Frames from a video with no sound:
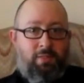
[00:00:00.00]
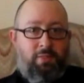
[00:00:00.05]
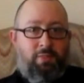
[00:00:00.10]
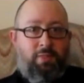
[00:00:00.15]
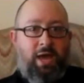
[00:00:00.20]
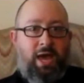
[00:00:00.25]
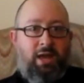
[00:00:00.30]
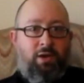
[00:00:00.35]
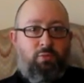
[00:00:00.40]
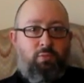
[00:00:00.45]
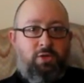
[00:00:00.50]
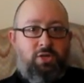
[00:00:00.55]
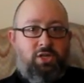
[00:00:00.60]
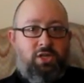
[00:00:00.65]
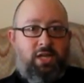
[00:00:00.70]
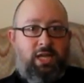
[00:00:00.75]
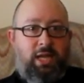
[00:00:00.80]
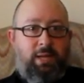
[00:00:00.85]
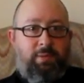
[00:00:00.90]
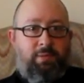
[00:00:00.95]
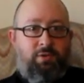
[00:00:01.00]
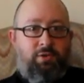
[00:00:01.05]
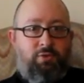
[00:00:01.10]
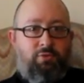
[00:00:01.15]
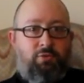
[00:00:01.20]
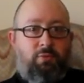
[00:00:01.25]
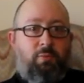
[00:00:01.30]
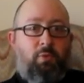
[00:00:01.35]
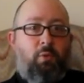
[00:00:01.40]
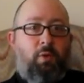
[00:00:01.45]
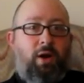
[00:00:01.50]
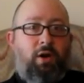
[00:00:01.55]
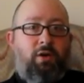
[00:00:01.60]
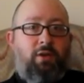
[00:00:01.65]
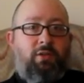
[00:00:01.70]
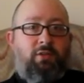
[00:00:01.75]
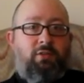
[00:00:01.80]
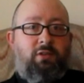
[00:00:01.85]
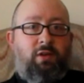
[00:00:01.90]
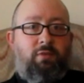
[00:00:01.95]
That which keeps you from
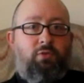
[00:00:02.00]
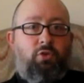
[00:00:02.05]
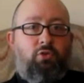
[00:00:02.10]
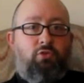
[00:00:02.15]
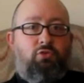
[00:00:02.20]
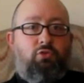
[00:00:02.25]
awareness of your